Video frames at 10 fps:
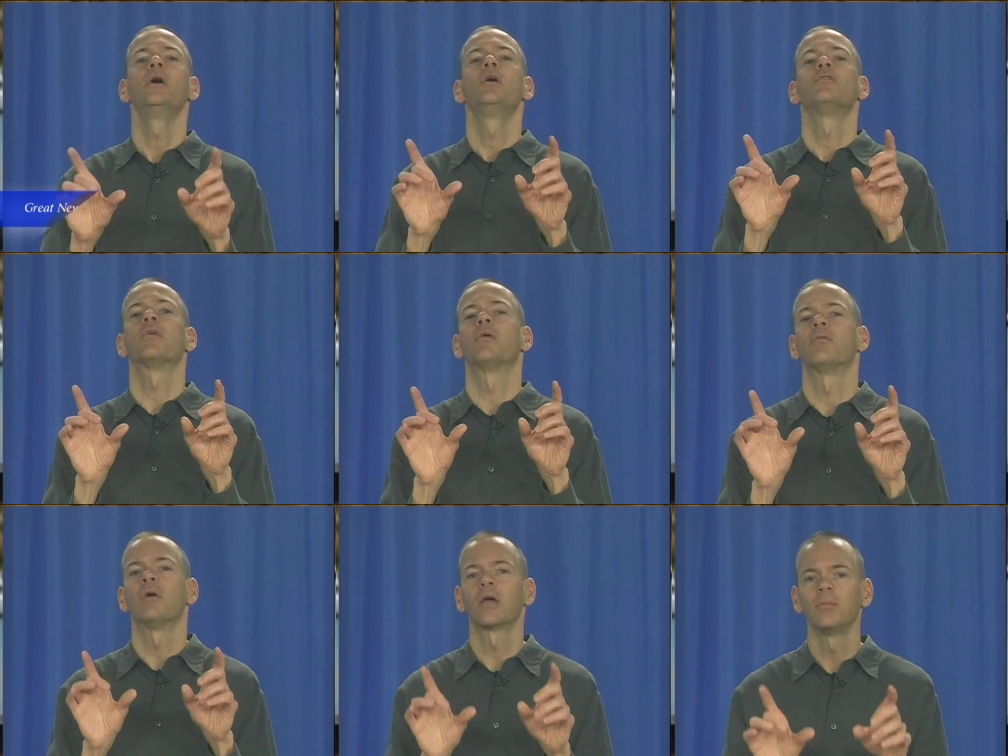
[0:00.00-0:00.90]
So their
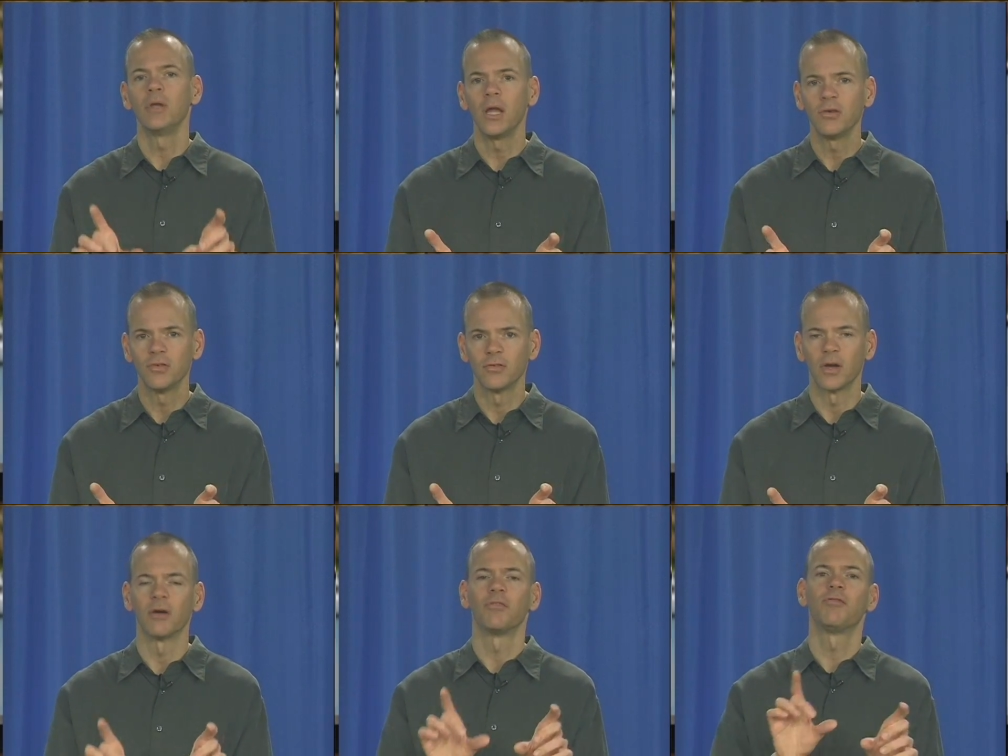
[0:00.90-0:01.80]
recommendations
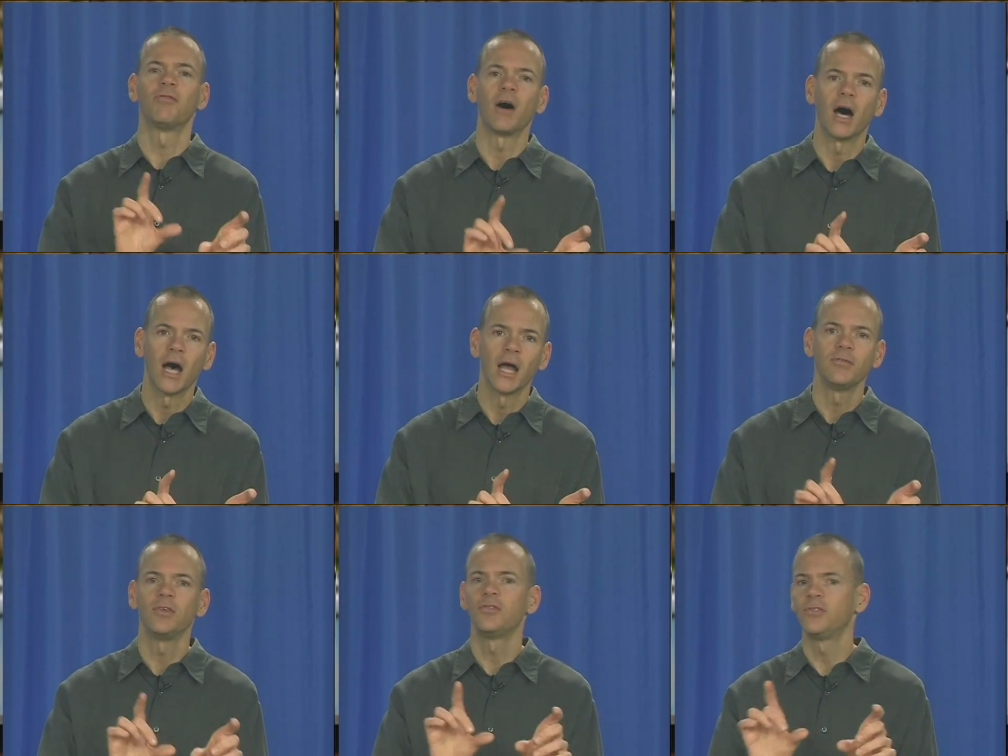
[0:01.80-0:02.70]
are
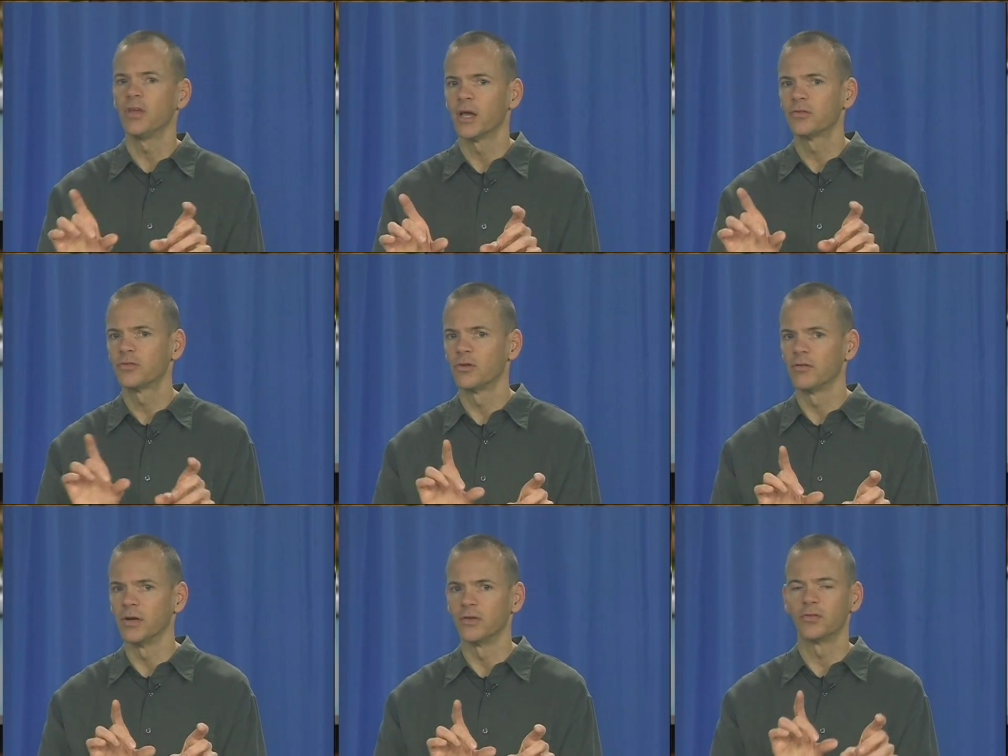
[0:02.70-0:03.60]
five to six
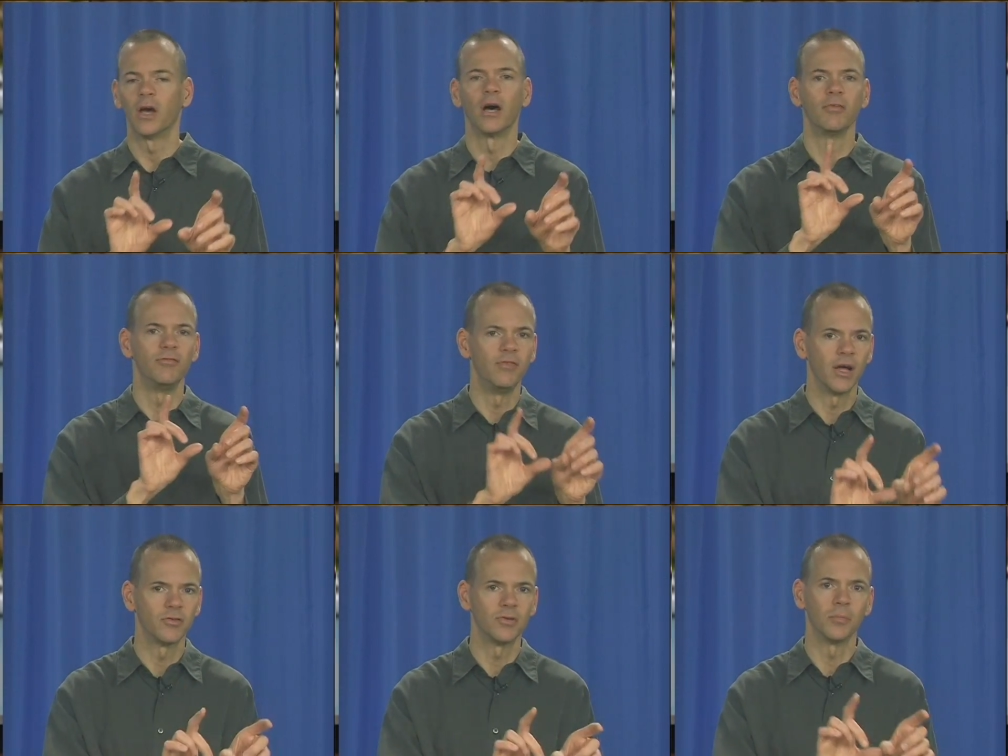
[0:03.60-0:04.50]
servings of
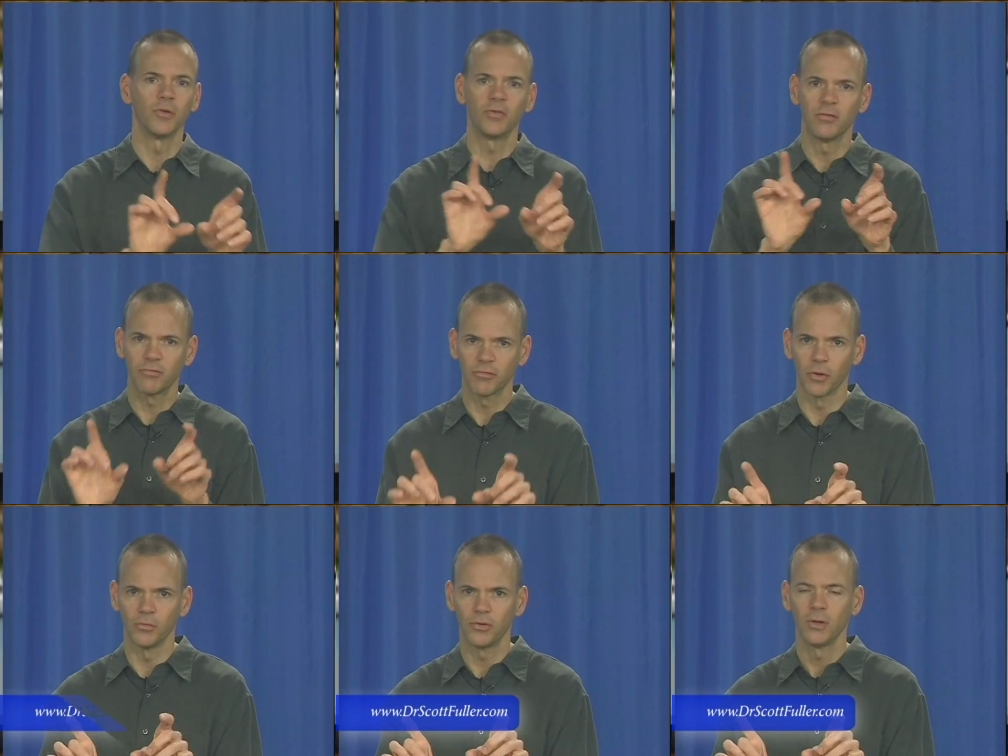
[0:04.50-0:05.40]
vegetables and
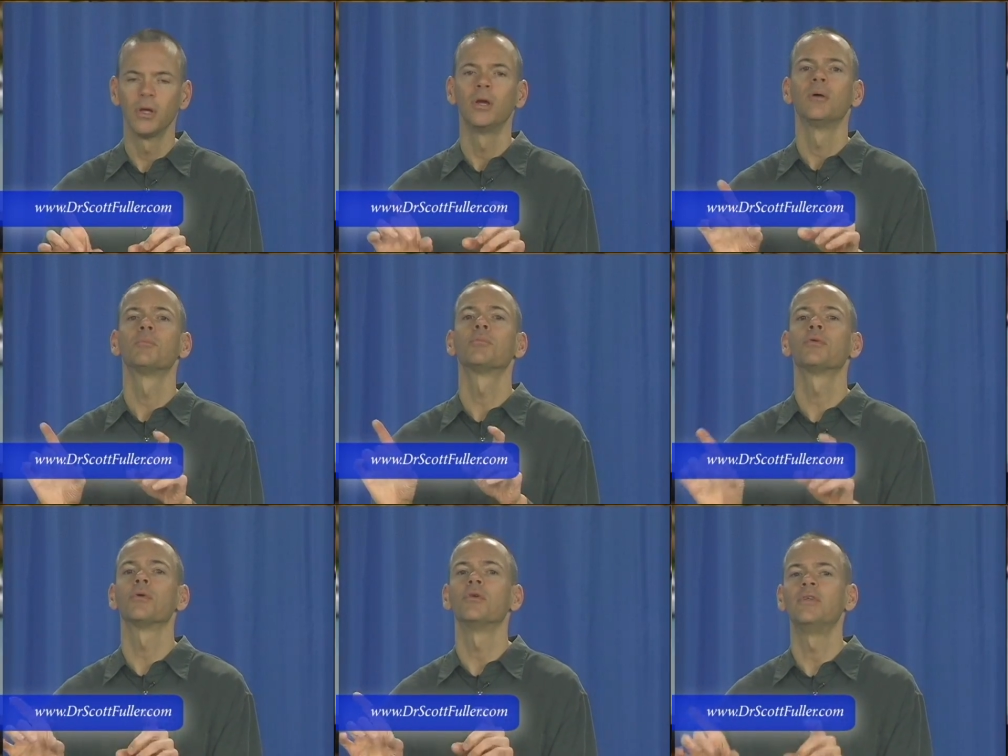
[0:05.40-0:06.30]
fruit
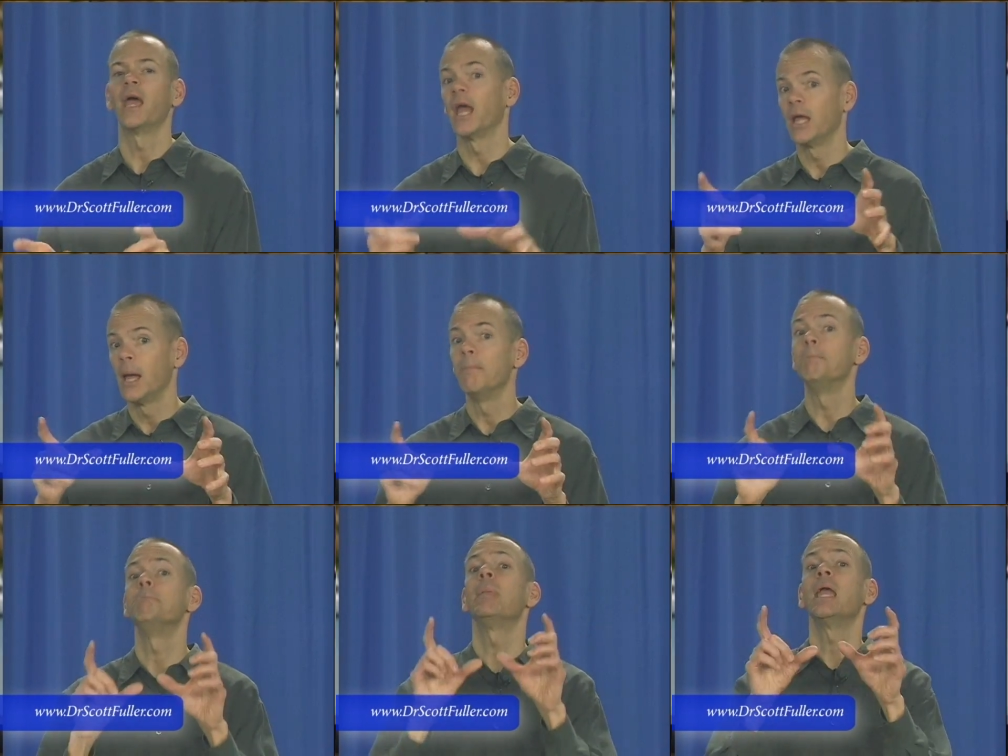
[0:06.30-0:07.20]
per day,
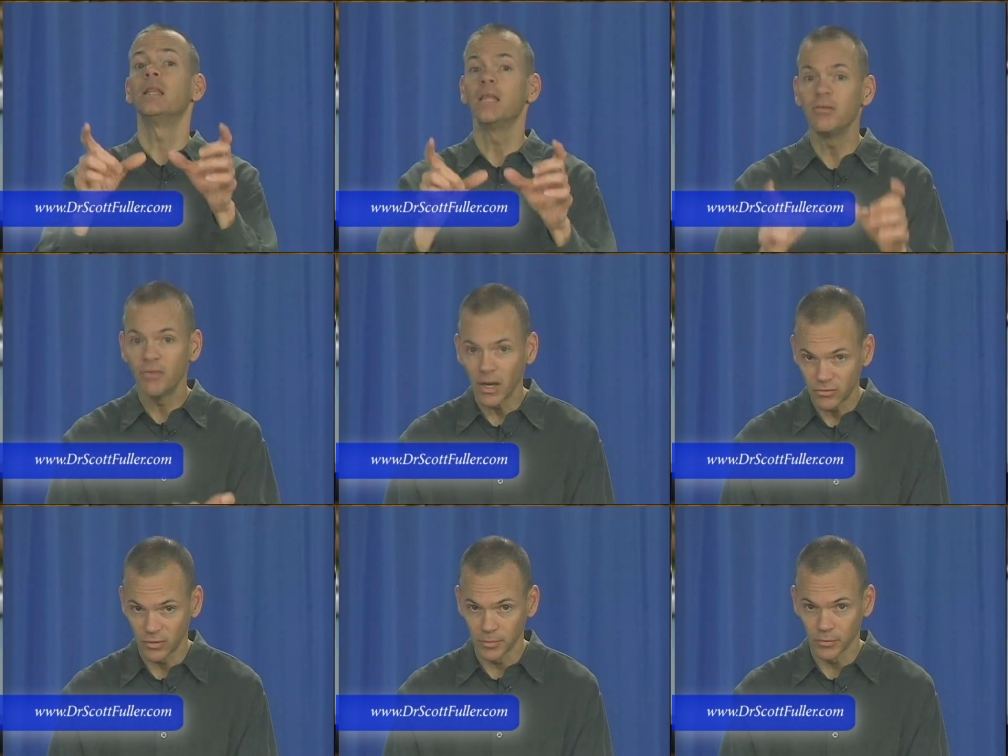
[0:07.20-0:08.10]
mainly
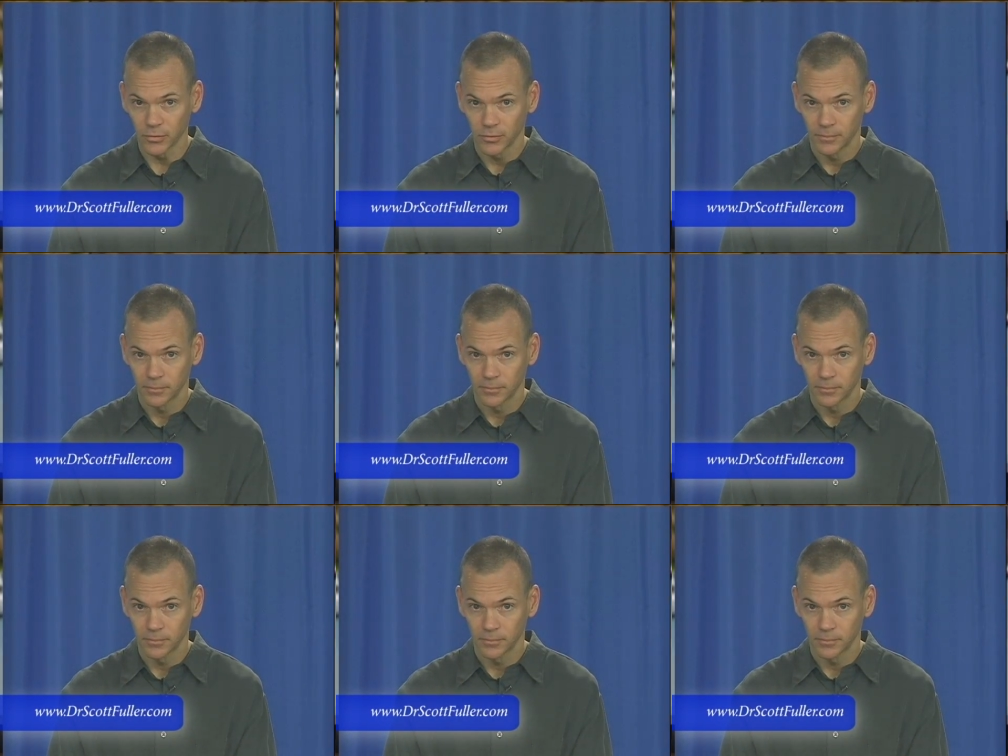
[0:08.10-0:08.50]
vegetables.